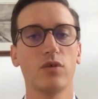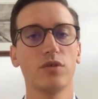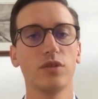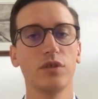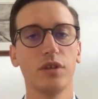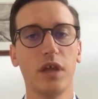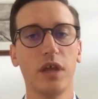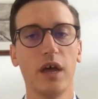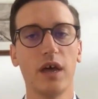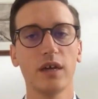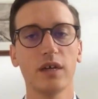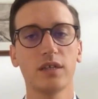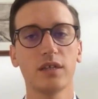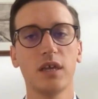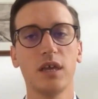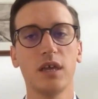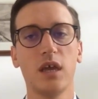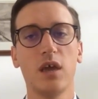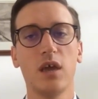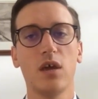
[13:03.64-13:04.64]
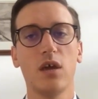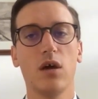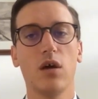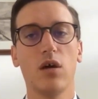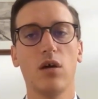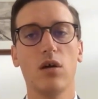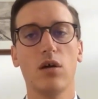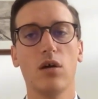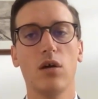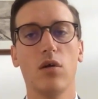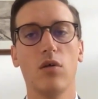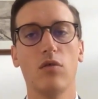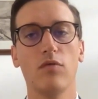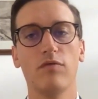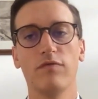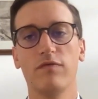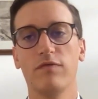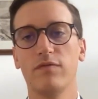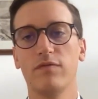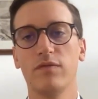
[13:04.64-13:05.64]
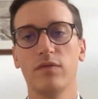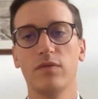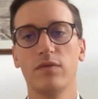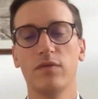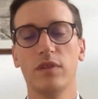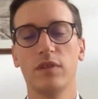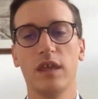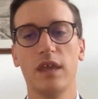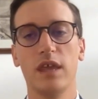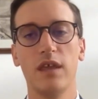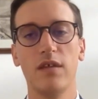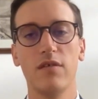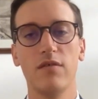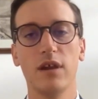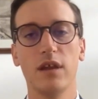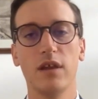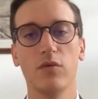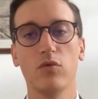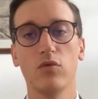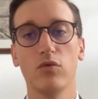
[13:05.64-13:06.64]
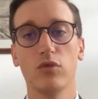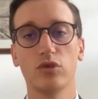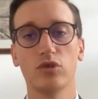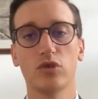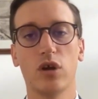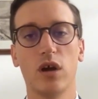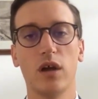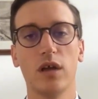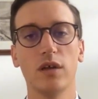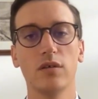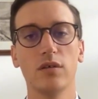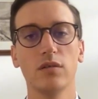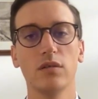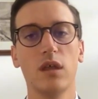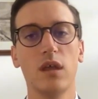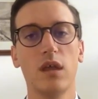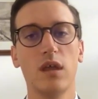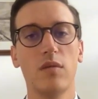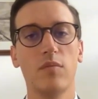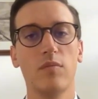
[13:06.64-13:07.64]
conduct of the hearing or the trial,